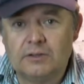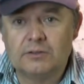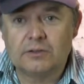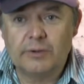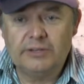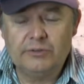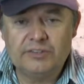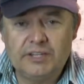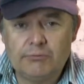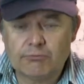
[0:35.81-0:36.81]
So when you
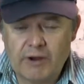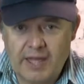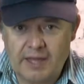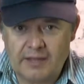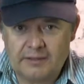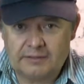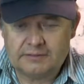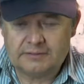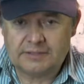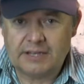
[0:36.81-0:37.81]
see rare,
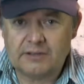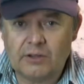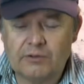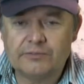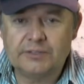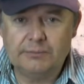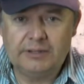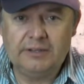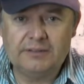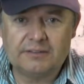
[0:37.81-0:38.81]
that often
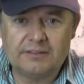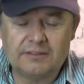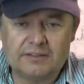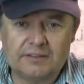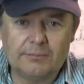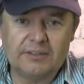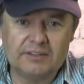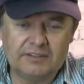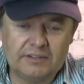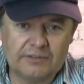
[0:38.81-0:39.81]
means that something
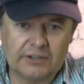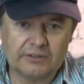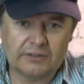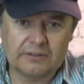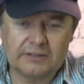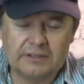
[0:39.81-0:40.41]
is difficult.